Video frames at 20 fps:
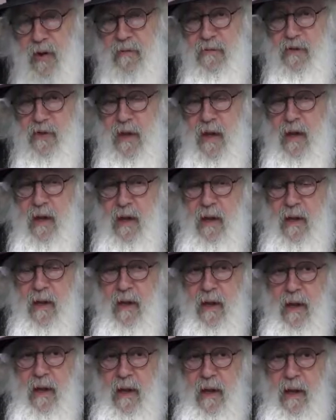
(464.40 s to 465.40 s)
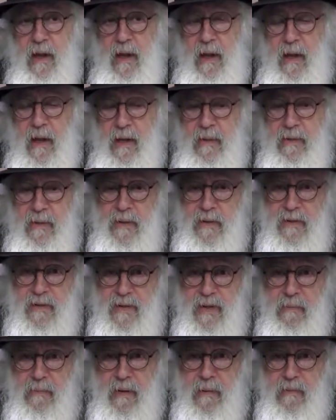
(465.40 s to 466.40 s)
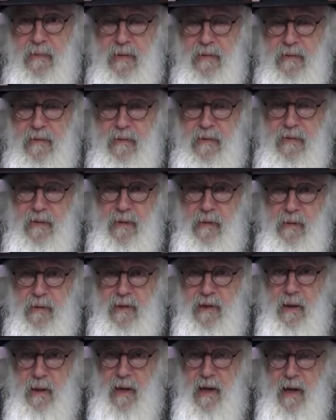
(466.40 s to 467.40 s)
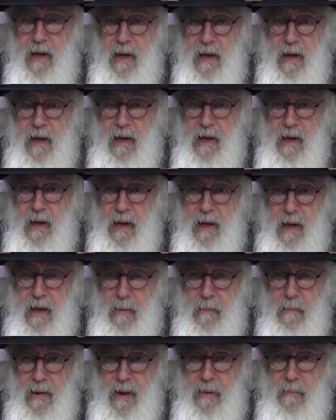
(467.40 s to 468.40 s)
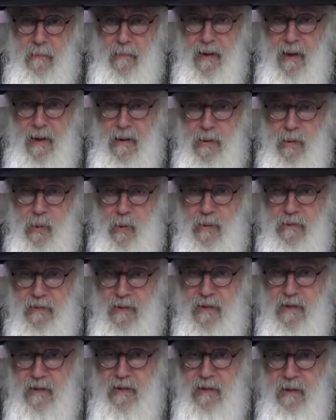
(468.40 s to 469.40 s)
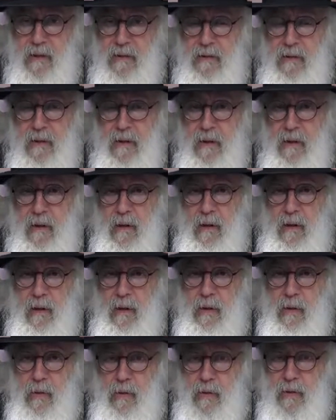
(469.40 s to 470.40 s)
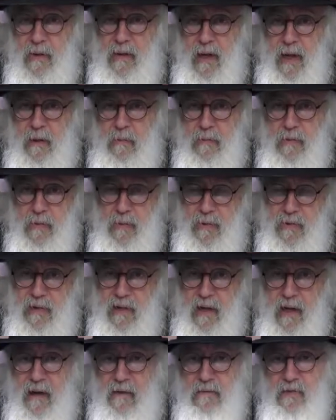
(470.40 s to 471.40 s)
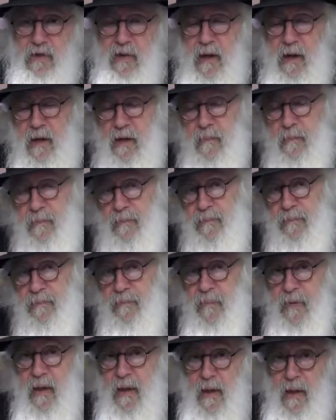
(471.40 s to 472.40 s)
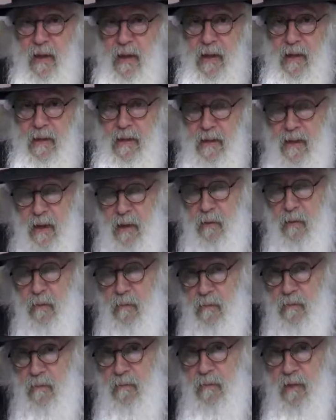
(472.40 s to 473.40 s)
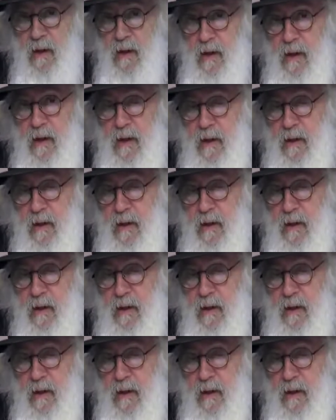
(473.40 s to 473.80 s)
And one day he came to Rav Shach, and the same moment there was a, a, a man with his son who came to see Rav Shach.